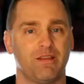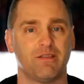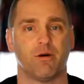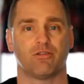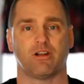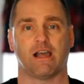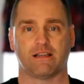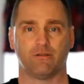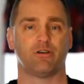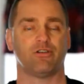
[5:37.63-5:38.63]
to be the most
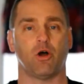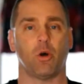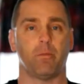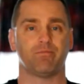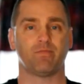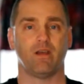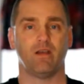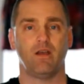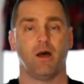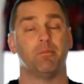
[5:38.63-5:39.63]
likely result.
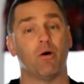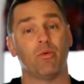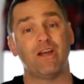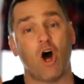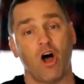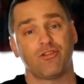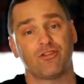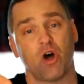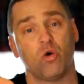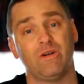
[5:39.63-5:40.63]
But we
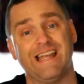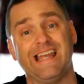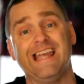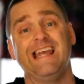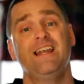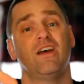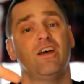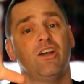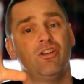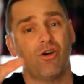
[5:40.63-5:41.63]
also need
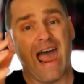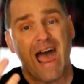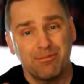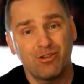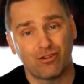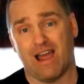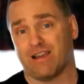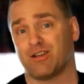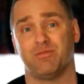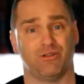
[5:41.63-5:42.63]
you
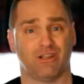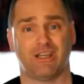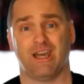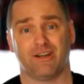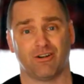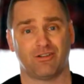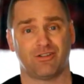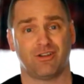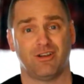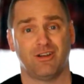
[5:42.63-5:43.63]
abstract
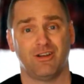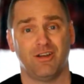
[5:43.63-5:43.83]
communicators.